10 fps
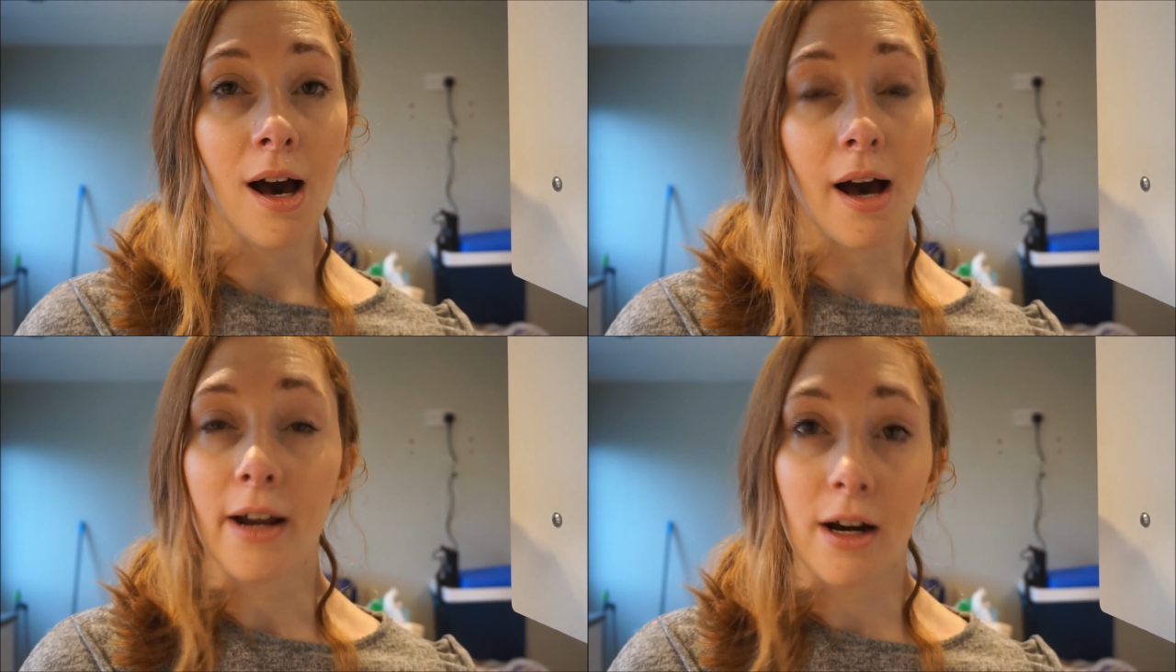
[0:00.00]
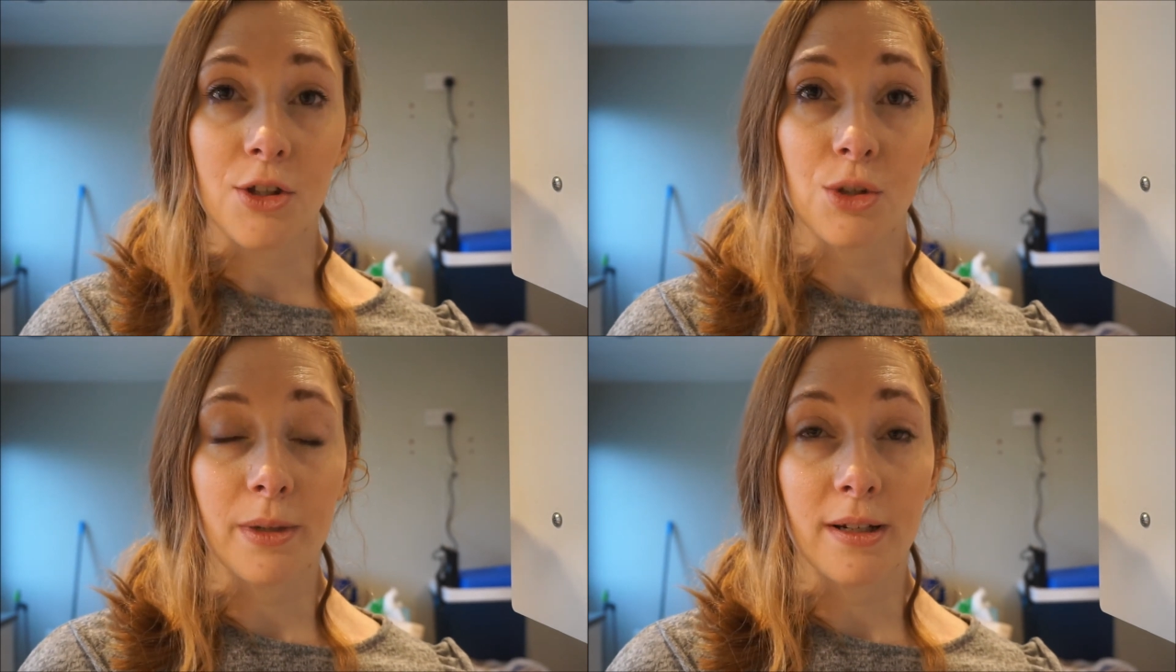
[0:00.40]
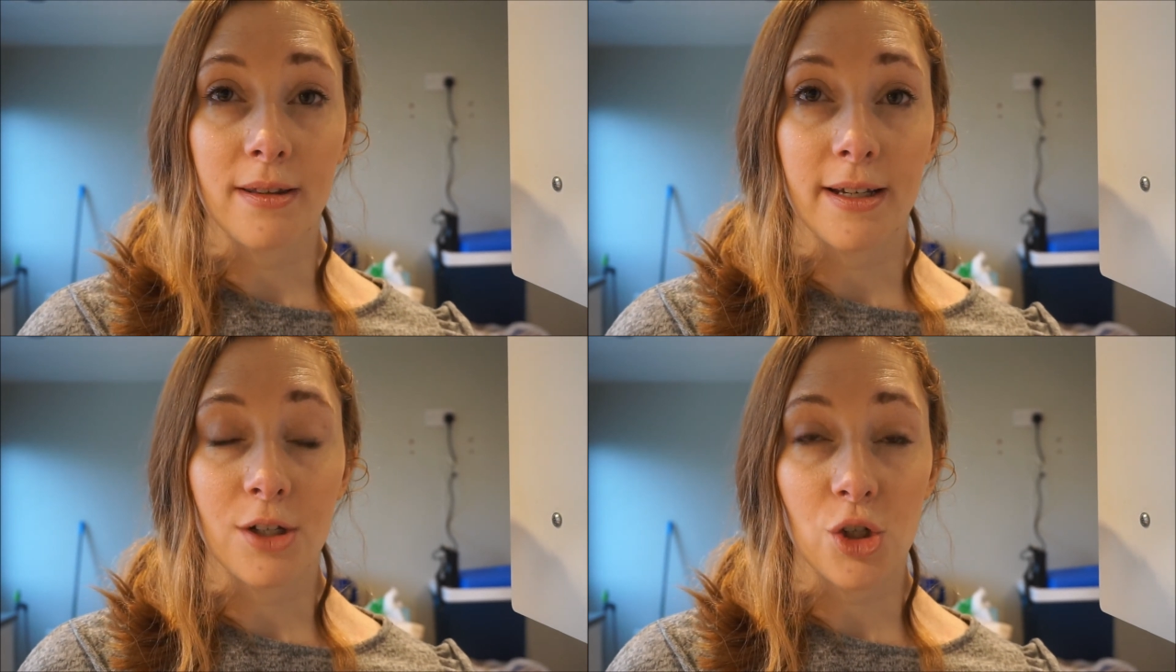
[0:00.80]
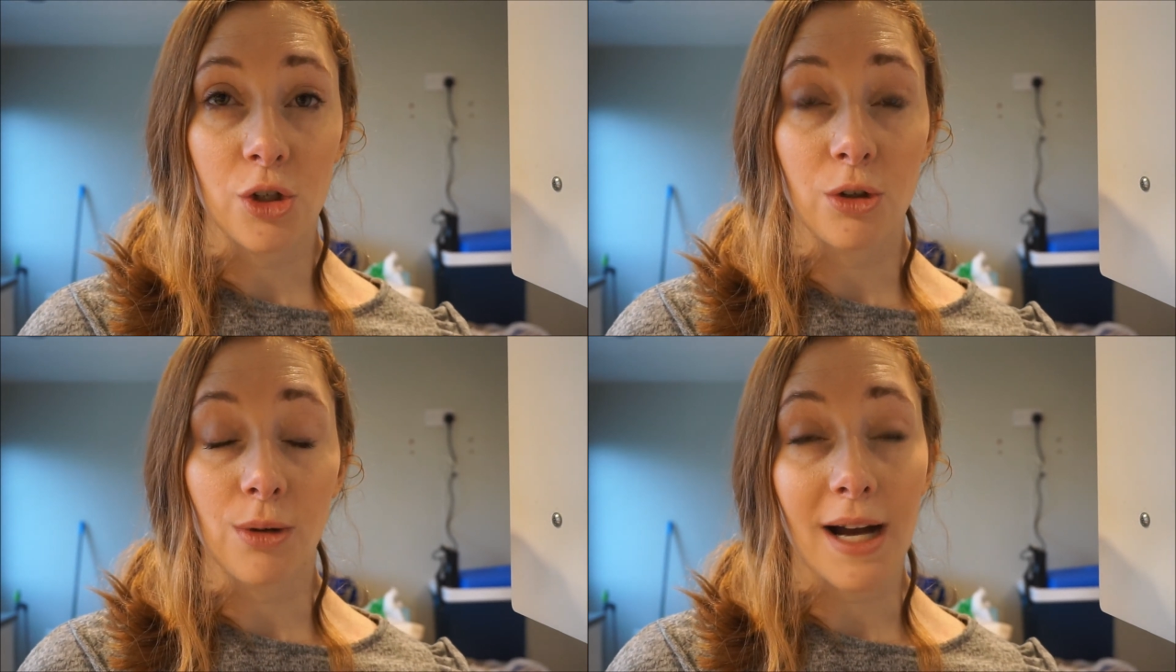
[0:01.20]
I can't do anything
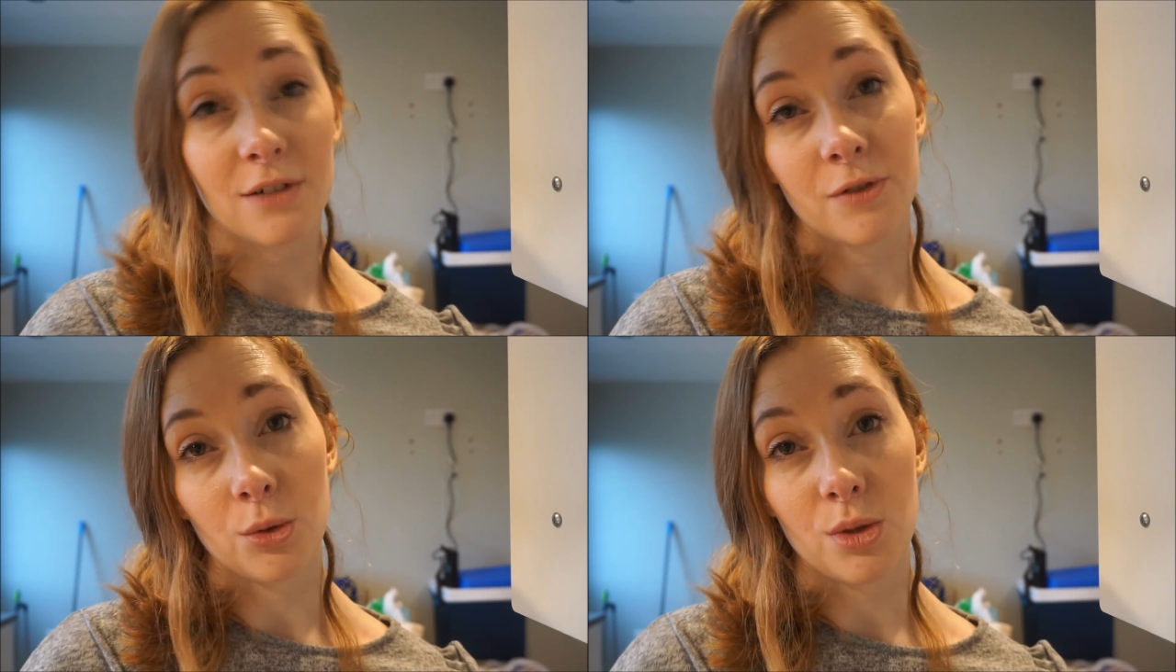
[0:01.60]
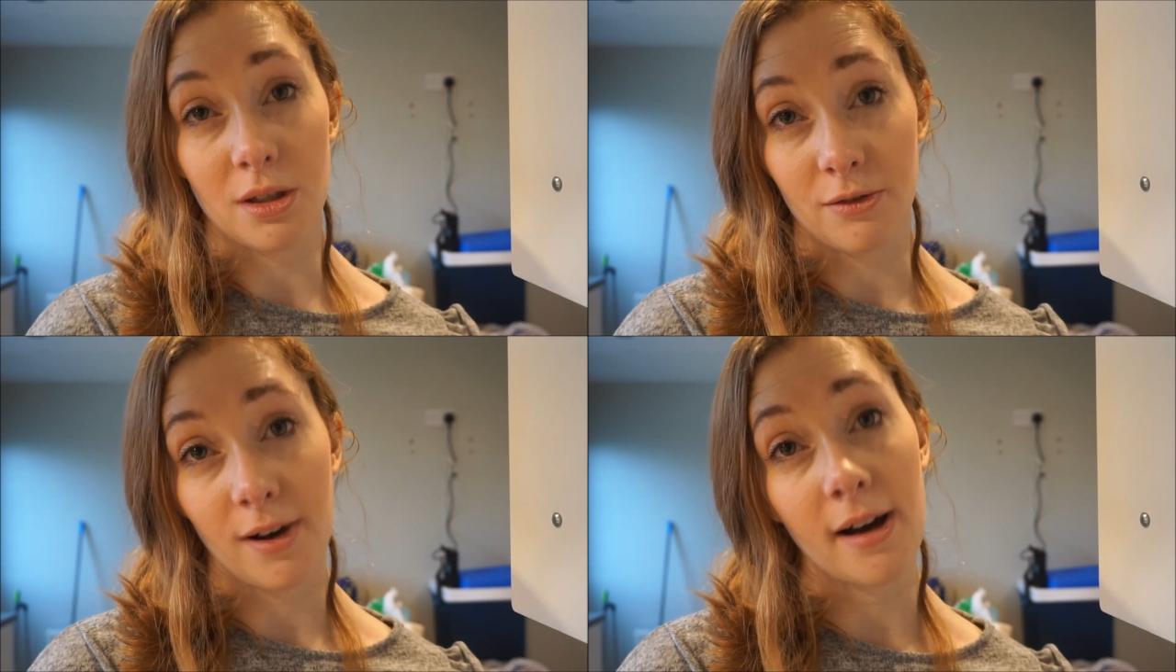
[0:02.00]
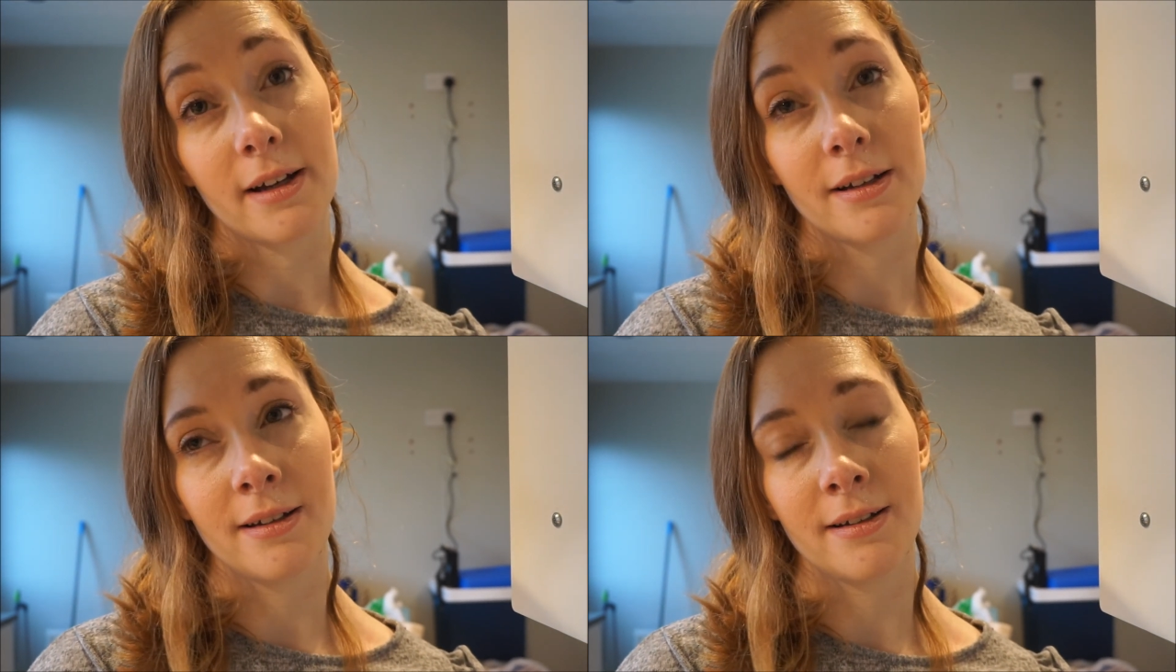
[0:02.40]
to add fuel to the fire.